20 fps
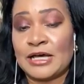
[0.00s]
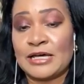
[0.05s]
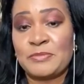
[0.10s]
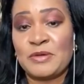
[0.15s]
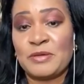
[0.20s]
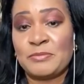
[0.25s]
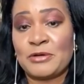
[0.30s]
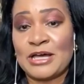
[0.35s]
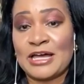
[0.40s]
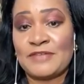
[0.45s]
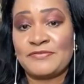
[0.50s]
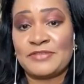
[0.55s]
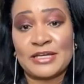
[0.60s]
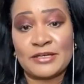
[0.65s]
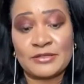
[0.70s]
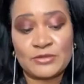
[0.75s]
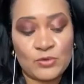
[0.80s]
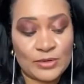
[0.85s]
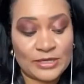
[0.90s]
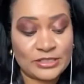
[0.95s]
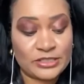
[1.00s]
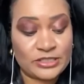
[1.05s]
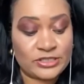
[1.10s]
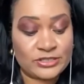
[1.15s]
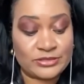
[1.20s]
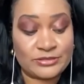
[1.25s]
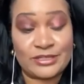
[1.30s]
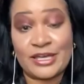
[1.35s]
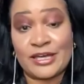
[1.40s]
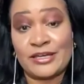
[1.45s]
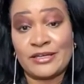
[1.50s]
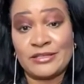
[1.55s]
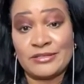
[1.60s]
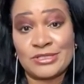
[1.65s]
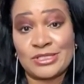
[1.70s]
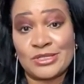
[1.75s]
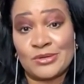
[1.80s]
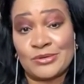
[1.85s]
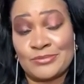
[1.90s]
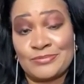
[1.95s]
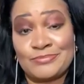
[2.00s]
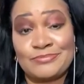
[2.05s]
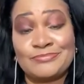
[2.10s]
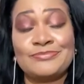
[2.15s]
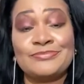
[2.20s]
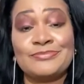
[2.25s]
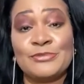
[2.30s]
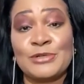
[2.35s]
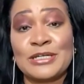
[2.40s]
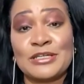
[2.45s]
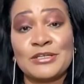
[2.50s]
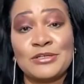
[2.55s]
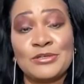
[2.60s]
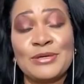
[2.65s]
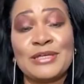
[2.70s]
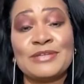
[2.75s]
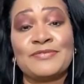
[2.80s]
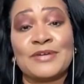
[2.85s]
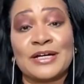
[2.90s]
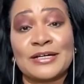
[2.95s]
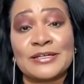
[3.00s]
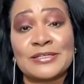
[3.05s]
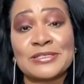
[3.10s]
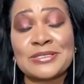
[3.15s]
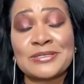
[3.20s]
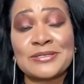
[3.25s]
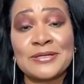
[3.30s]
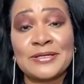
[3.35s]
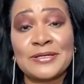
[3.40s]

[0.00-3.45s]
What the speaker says: of people have that question, Kate. So what do you advise?